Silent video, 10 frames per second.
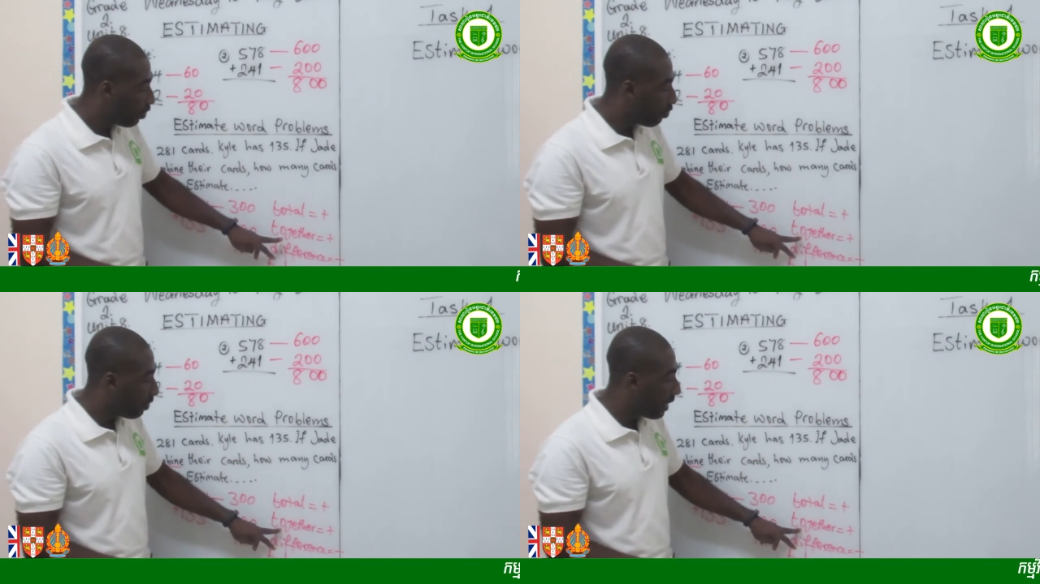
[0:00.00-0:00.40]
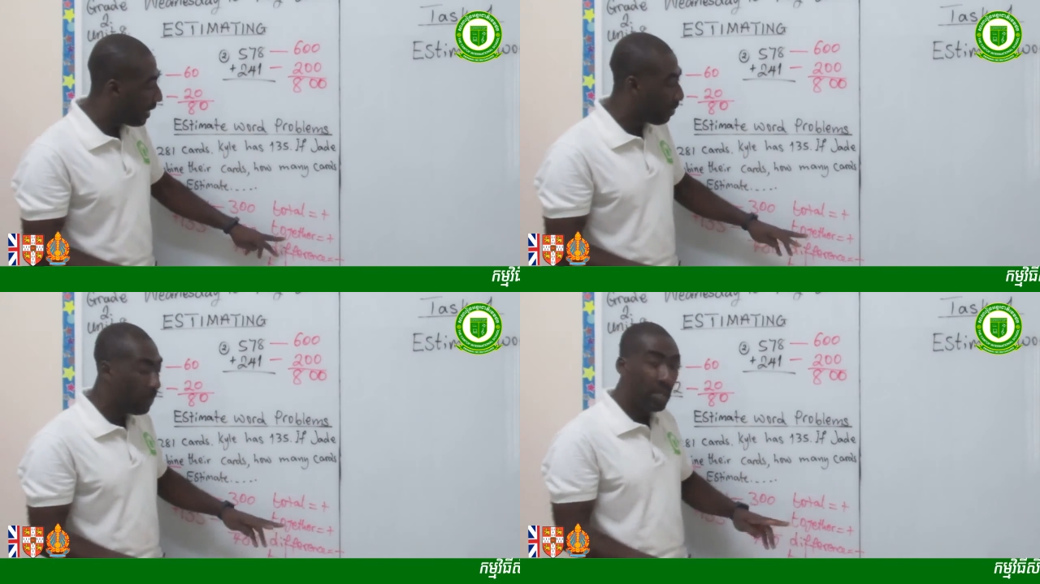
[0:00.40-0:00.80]

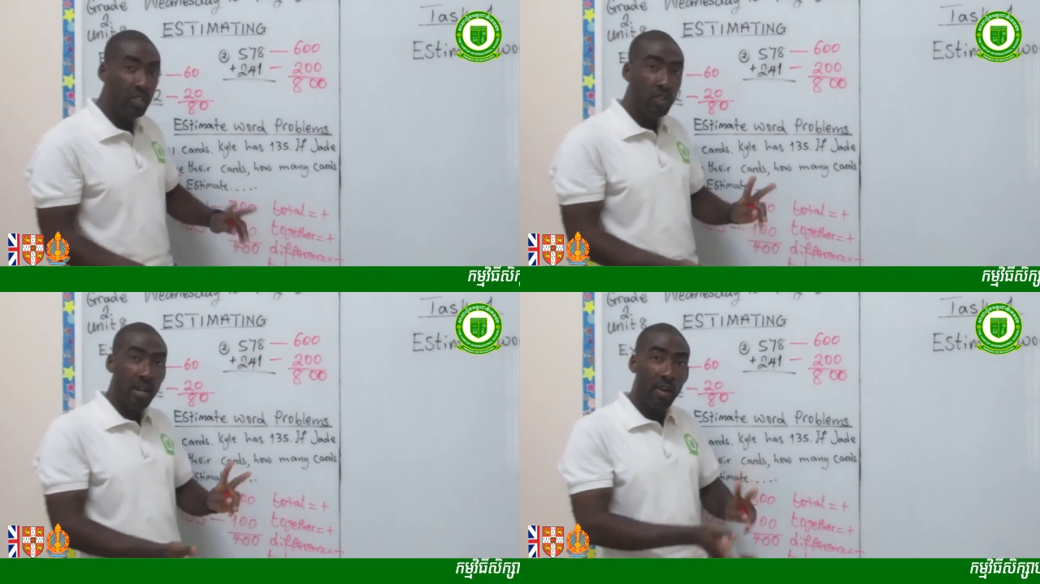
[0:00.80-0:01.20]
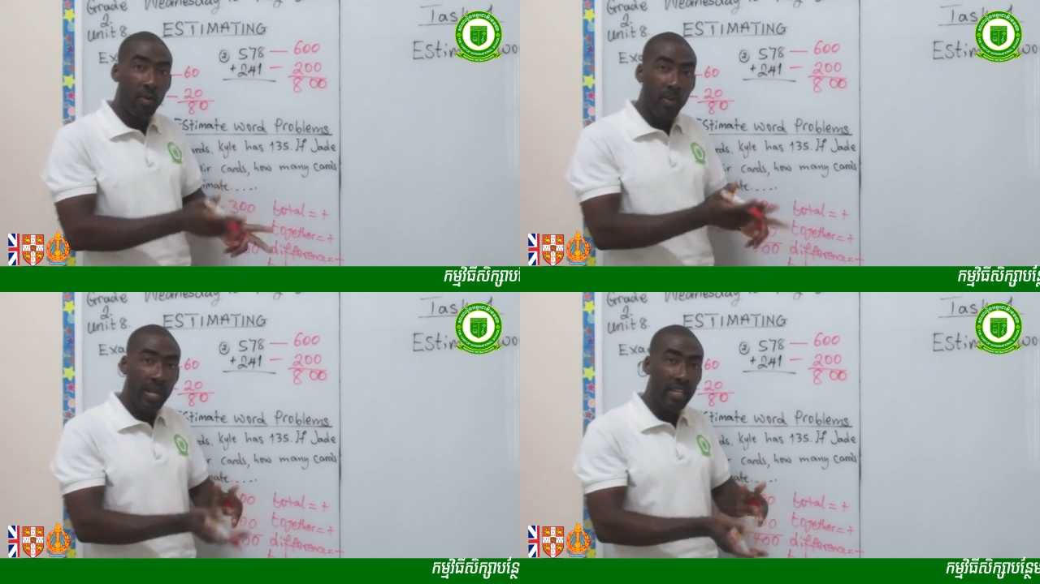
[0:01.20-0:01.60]
Together means you are
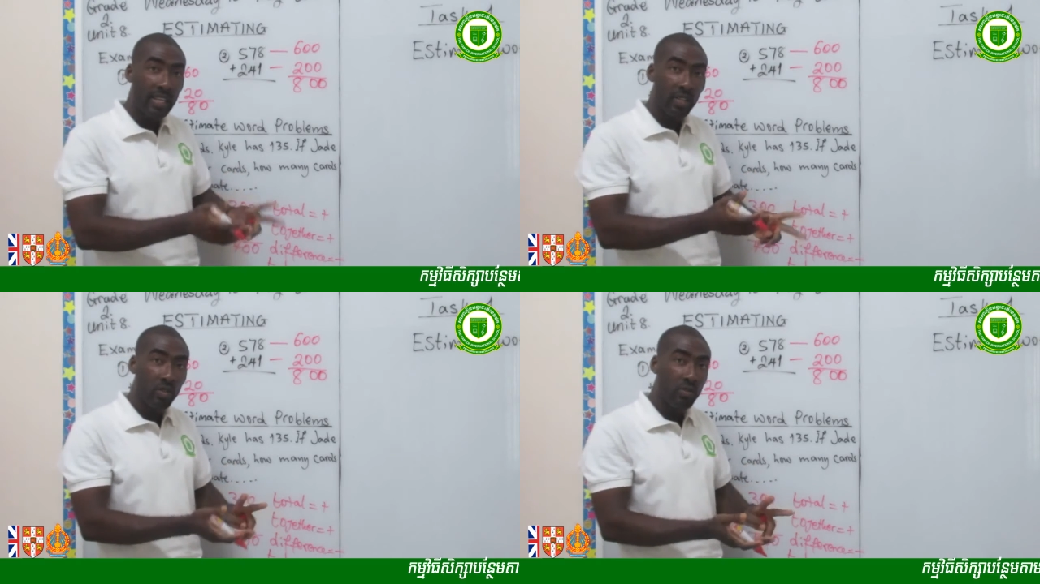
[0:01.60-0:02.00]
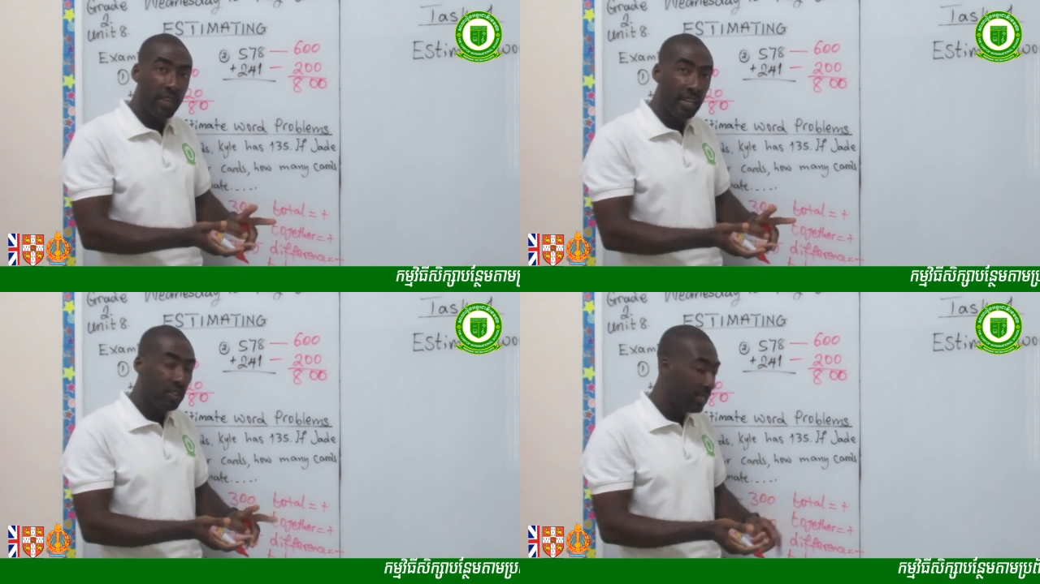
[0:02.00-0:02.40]
combining the two
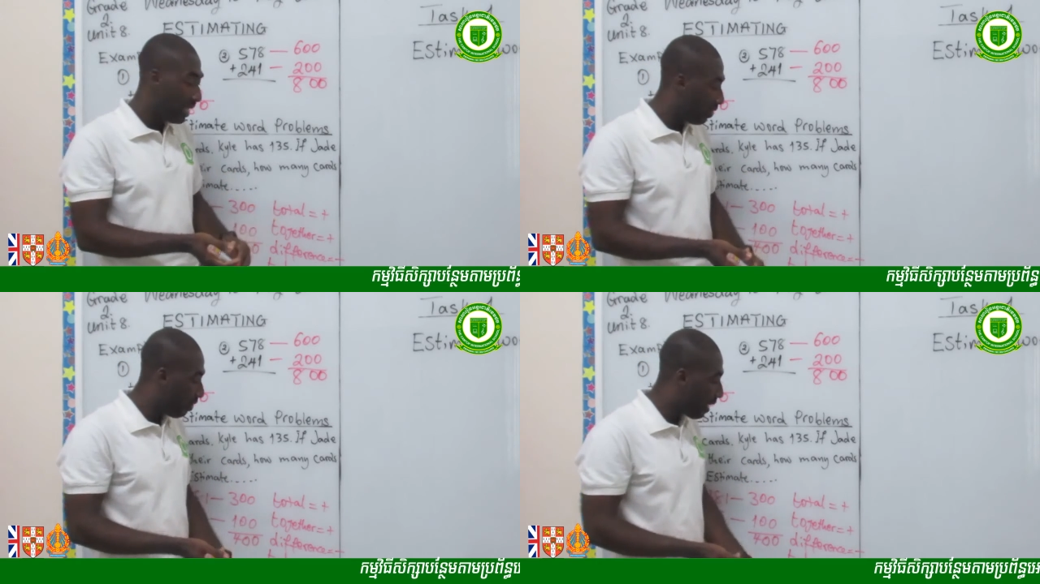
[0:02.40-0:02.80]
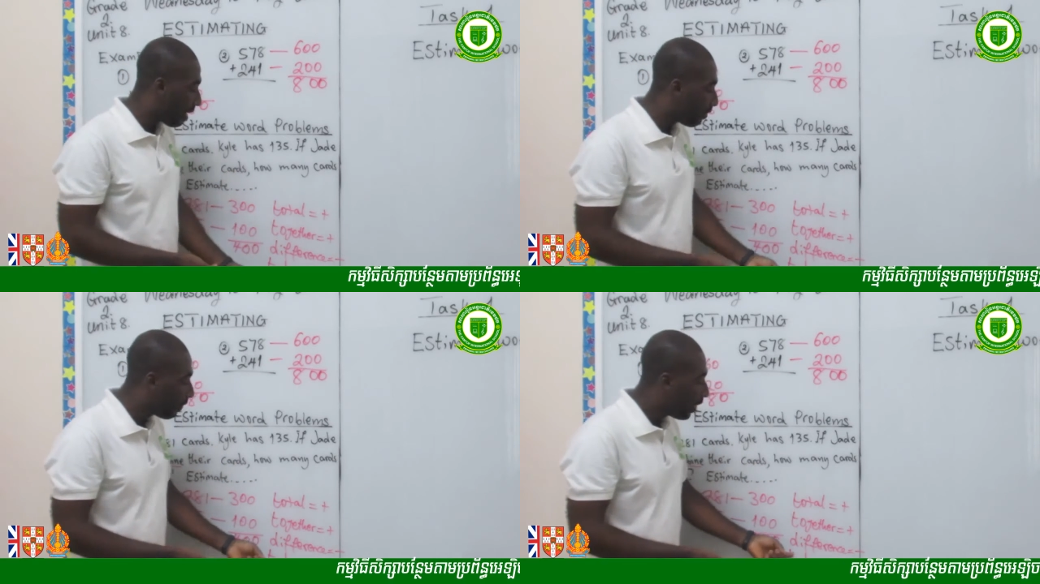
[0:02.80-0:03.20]
values that you
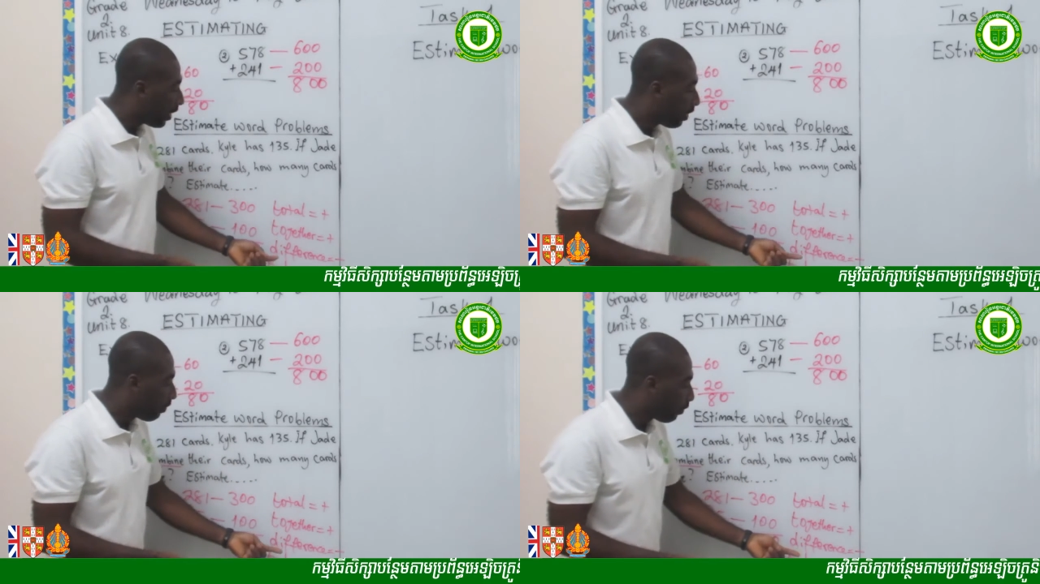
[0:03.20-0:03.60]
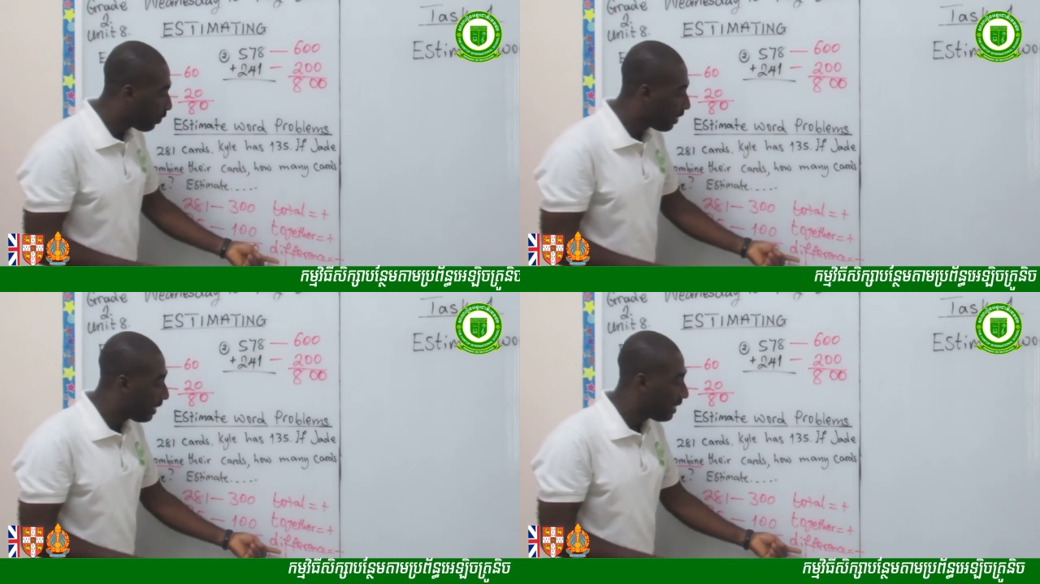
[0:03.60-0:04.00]
have. If you
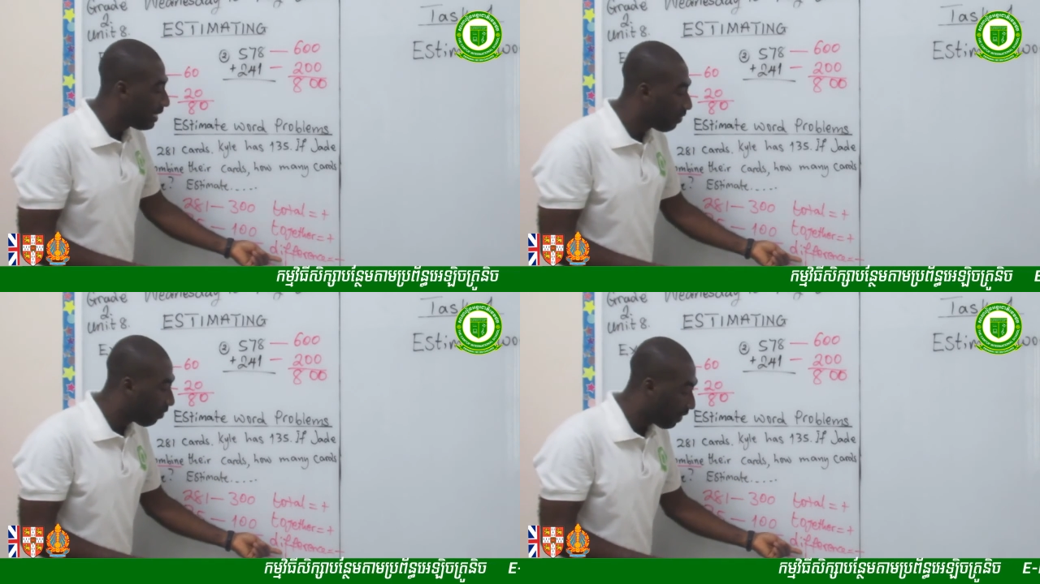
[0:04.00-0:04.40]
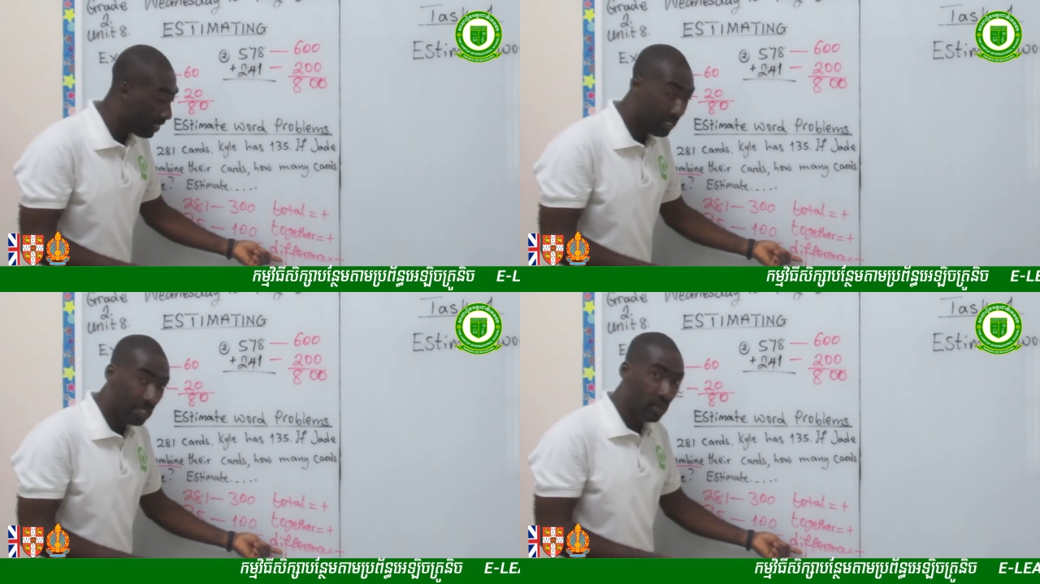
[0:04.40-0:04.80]
see
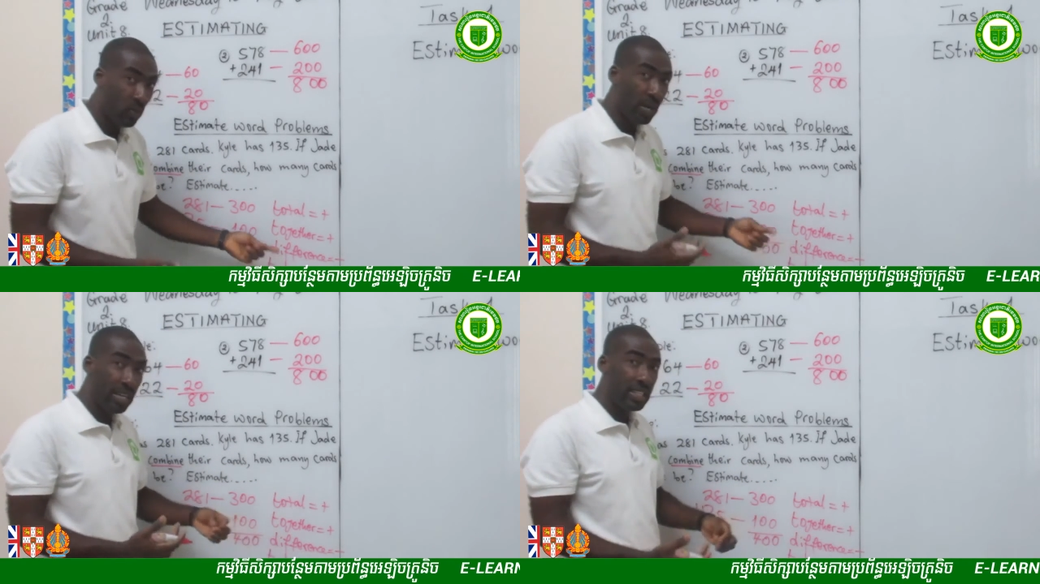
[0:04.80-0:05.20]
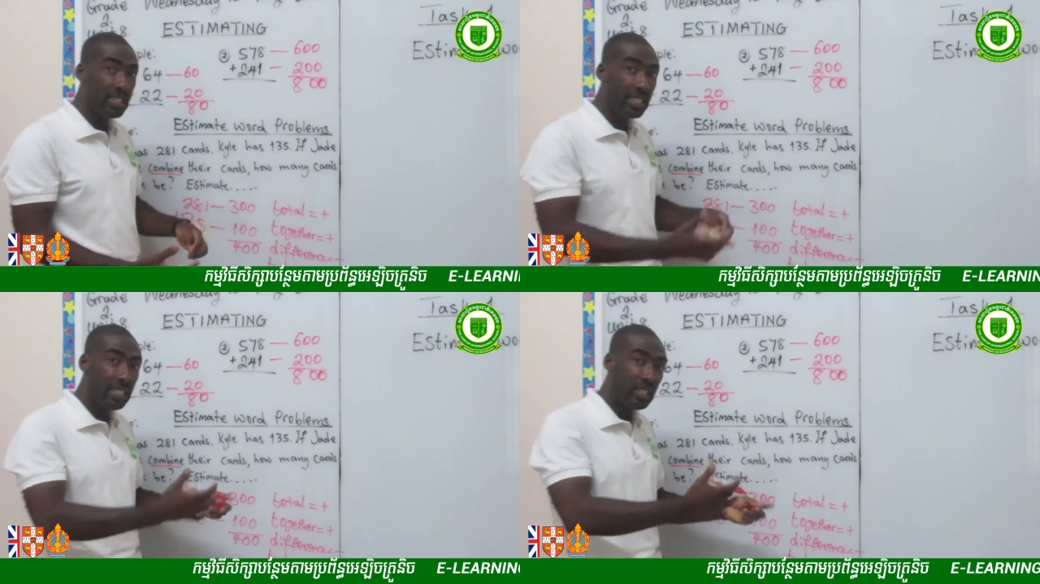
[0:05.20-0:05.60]
difference, what is the